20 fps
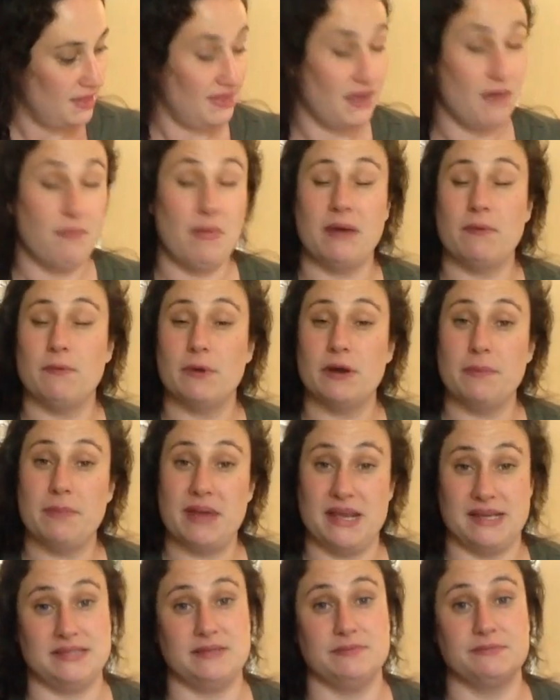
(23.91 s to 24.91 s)
They might want to
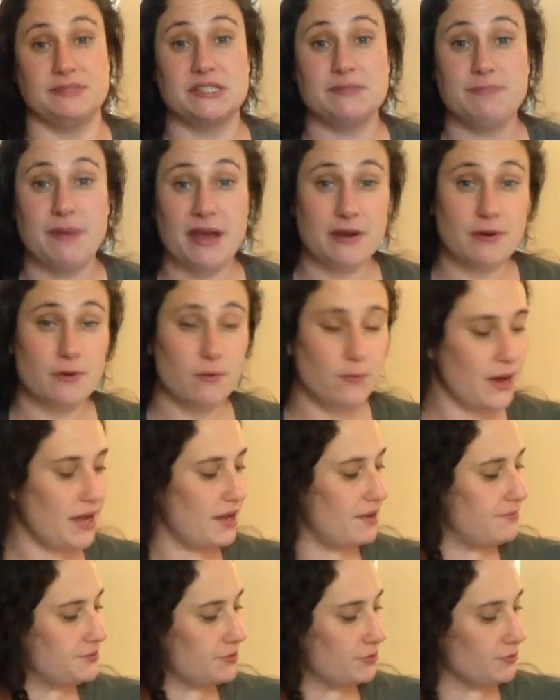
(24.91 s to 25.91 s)
make some spider
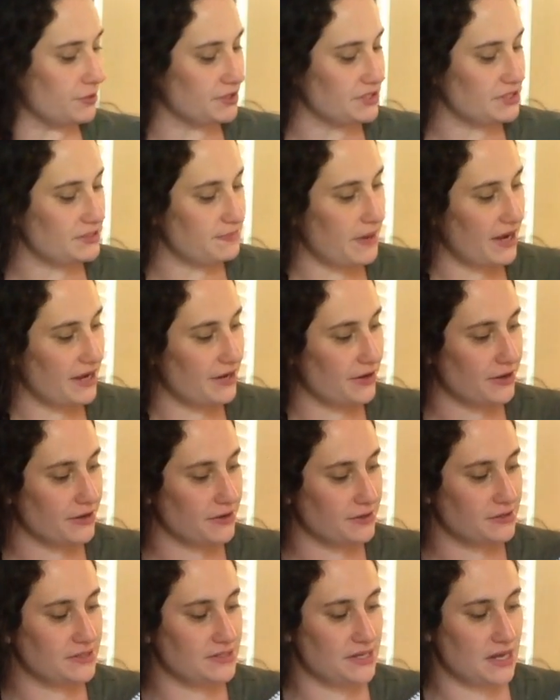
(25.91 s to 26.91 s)
webs or
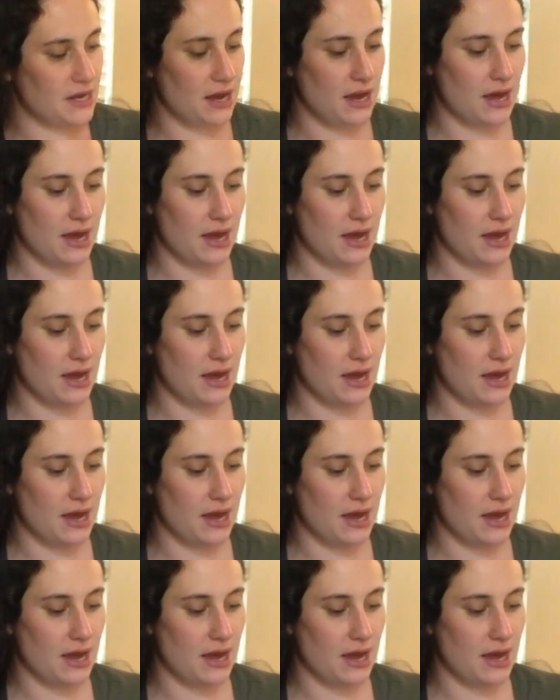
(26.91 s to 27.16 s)
spiders.